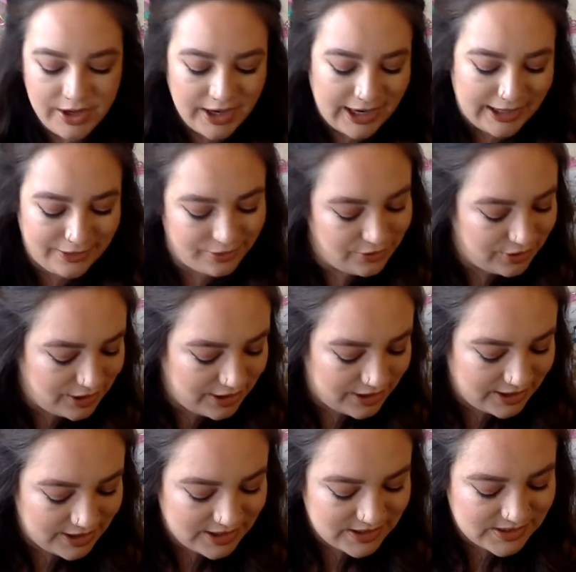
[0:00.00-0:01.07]
And looking
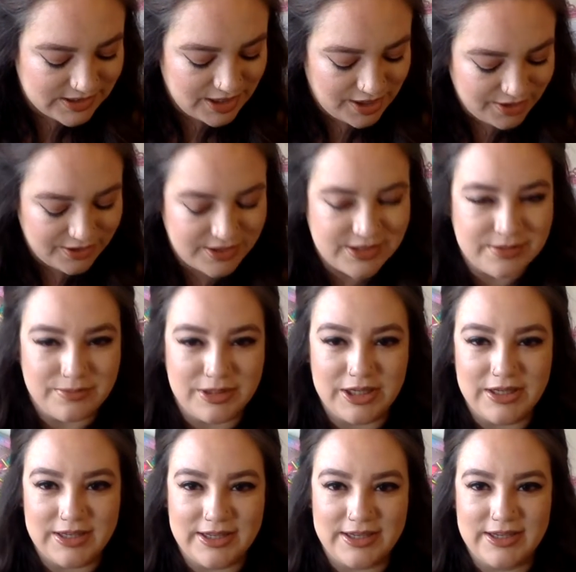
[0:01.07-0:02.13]
at these colors, I'm
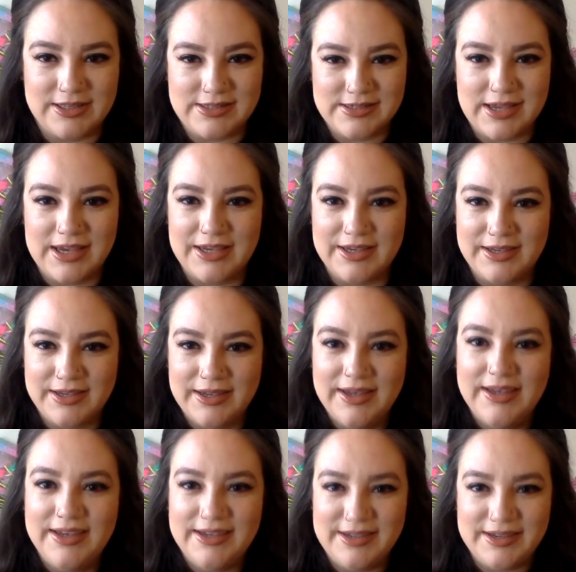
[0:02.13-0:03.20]
thinking it's like
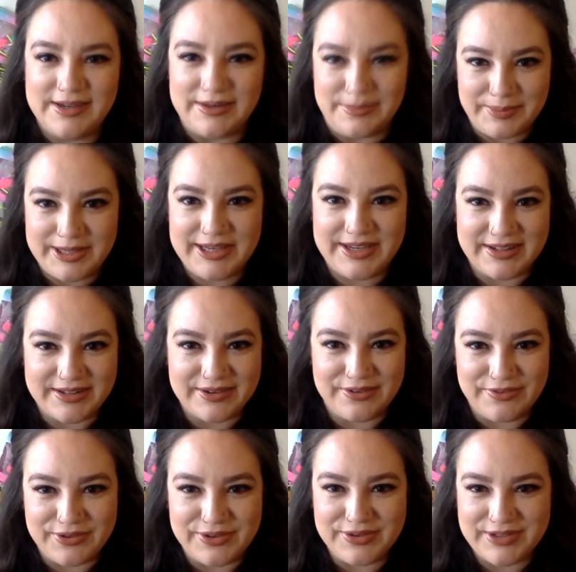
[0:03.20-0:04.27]
gonna be
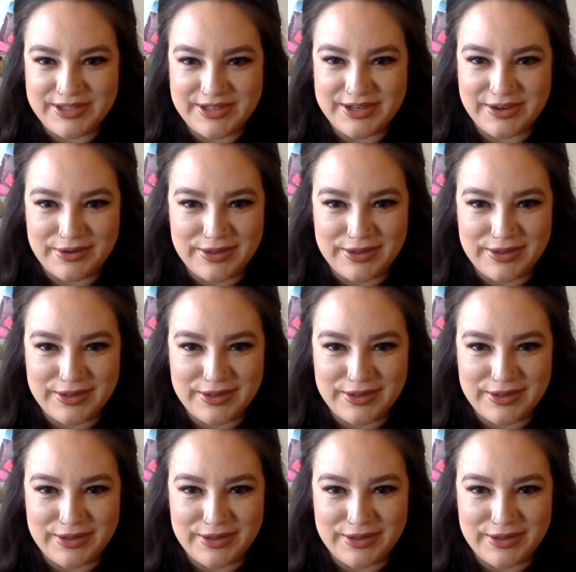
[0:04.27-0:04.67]
colorful, you know?